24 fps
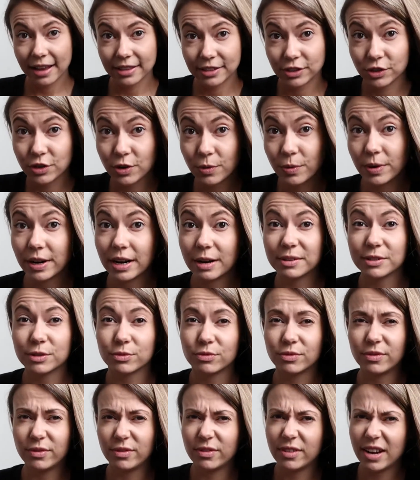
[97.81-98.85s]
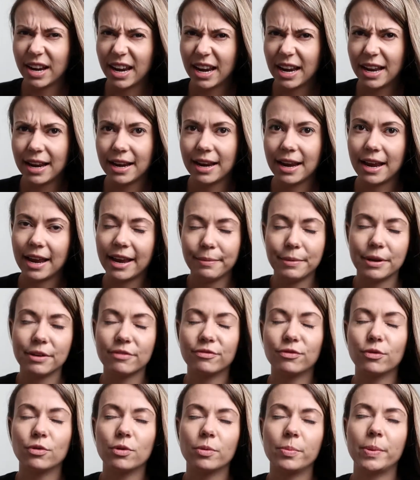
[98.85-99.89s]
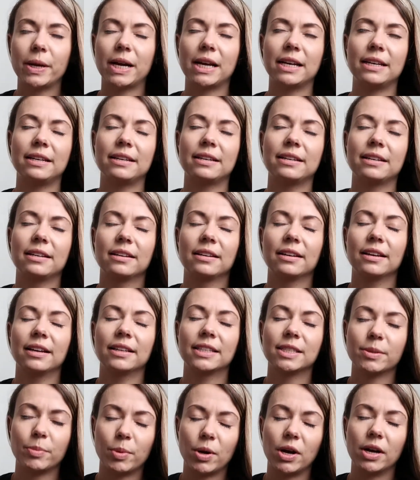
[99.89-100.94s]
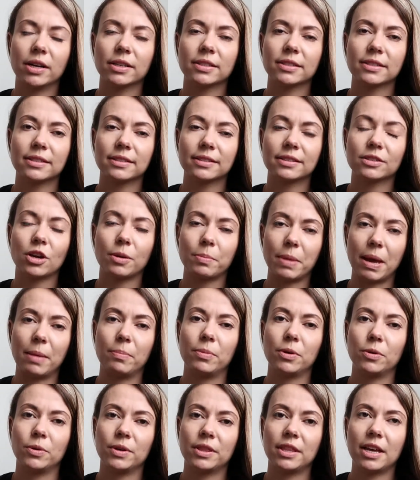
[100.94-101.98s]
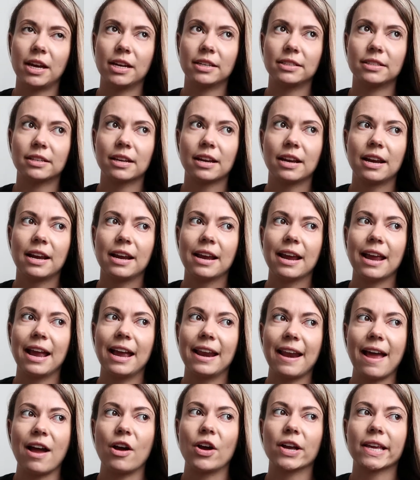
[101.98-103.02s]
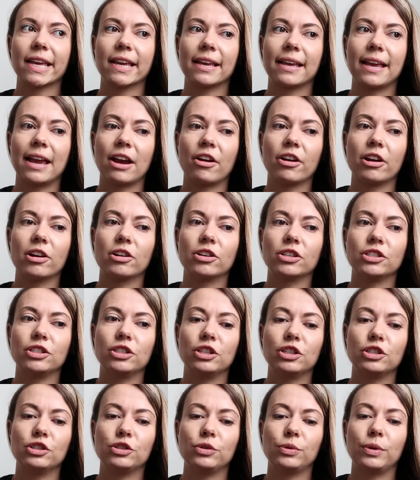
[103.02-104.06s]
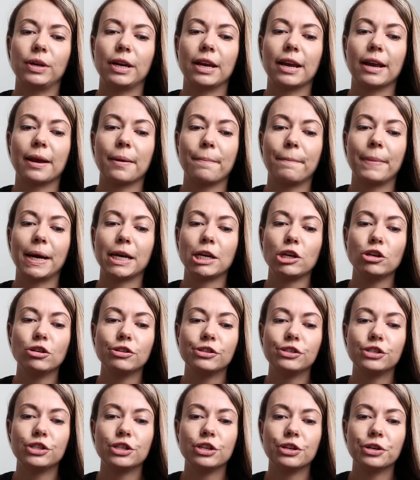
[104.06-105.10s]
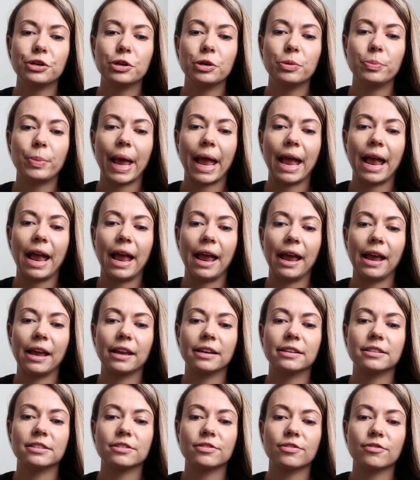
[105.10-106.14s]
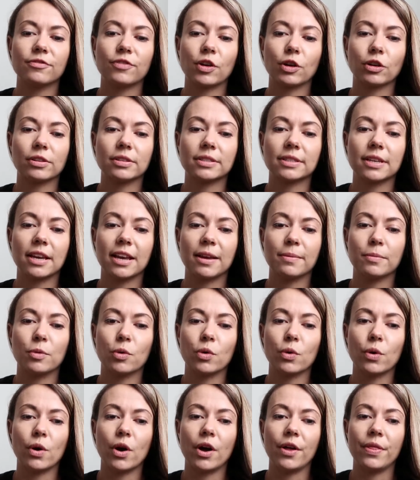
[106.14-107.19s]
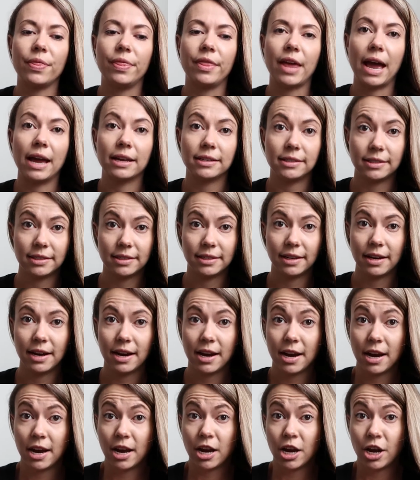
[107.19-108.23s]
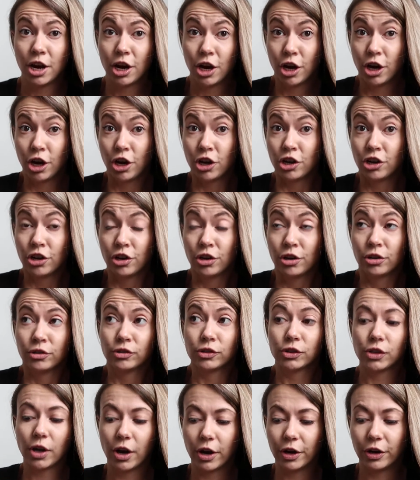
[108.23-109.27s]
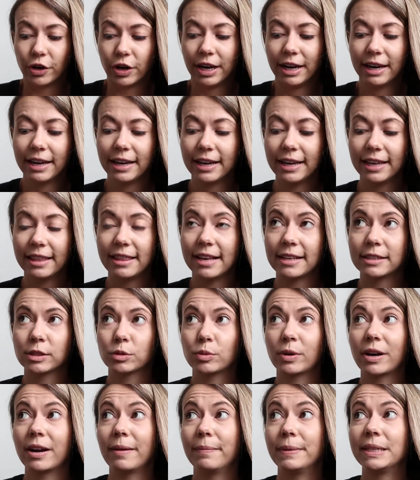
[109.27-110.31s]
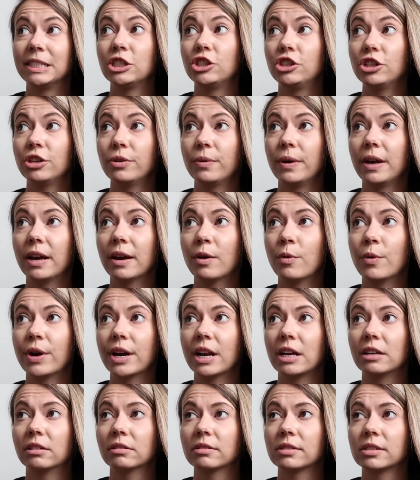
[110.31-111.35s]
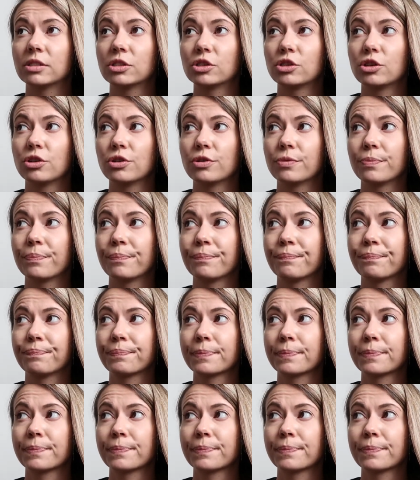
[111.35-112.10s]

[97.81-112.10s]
It's not what I was really aiming for, but it's a pass, so I'm happy with that. And now I can carry on doing my YouTube and focusing more on that. So that's what I've been doing. What else is new?